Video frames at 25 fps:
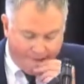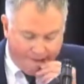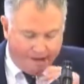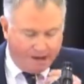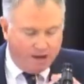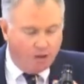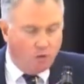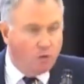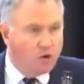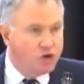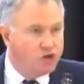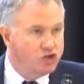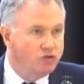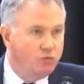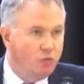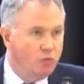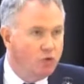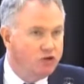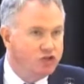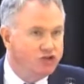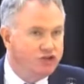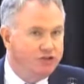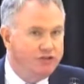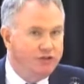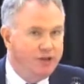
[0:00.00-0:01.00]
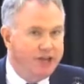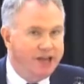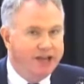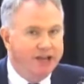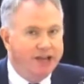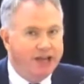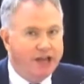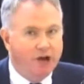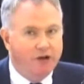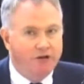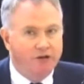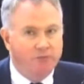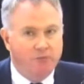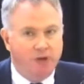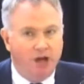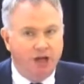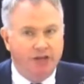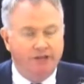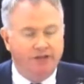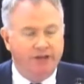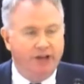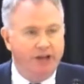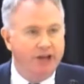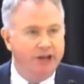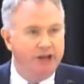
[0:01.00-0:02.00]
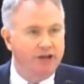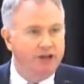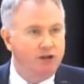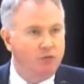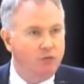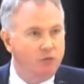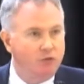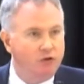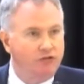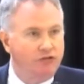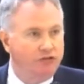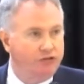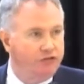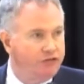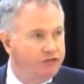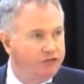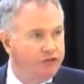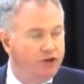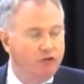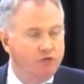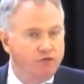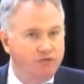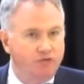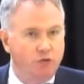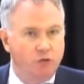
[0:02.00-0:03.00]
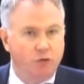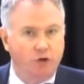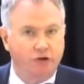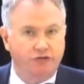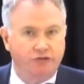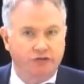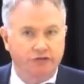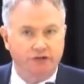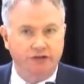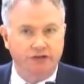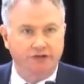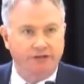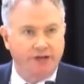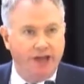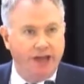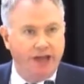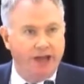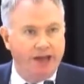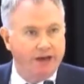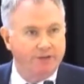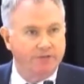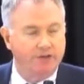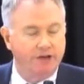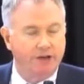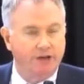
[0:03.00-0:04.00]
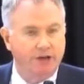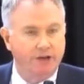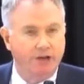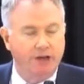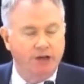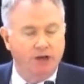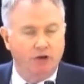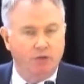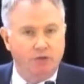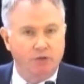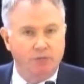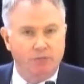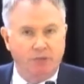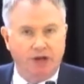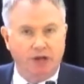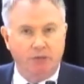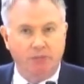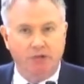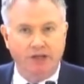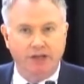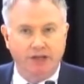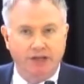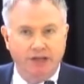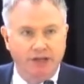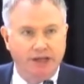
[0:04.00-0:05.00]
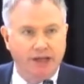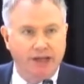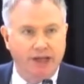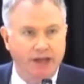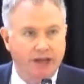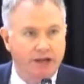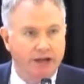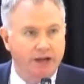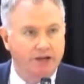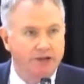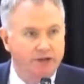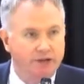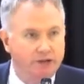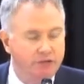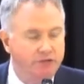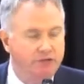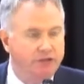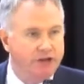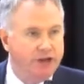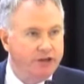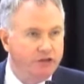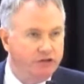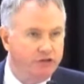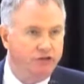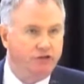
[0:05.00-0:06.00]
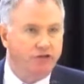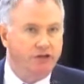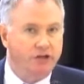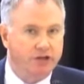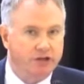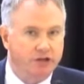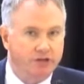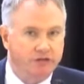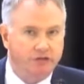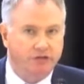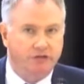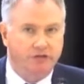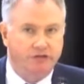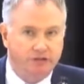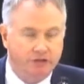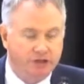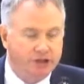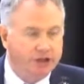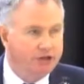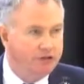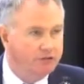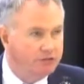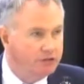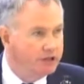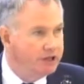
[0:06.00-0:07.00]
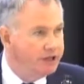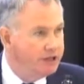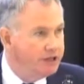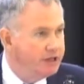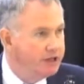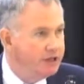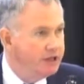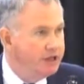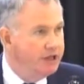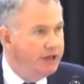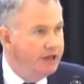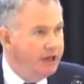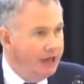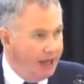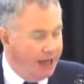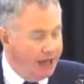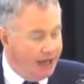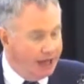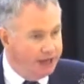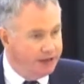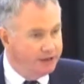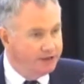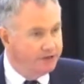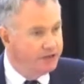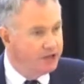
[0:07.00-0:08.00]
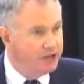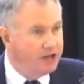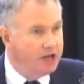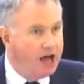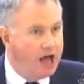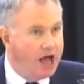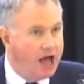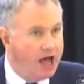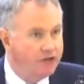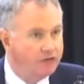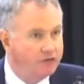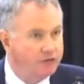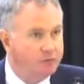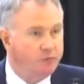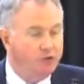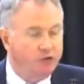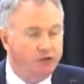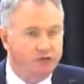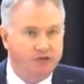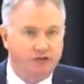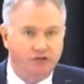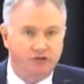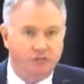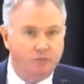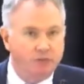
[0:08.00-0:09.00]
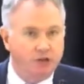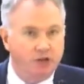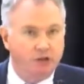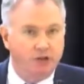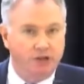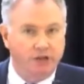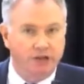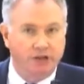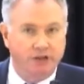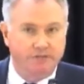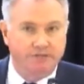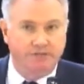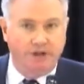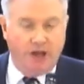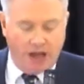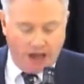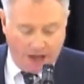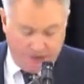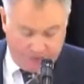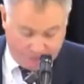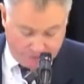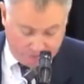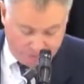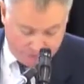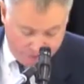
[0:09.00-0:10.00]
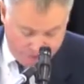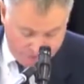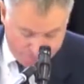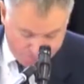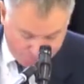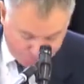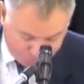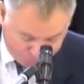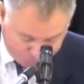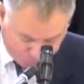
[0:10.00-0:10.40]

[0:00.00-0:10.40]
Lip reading: We're here in Montana, we're just so fortunate to have a Republican candidate who takes Genesis literally and the Gospels as merely advisory.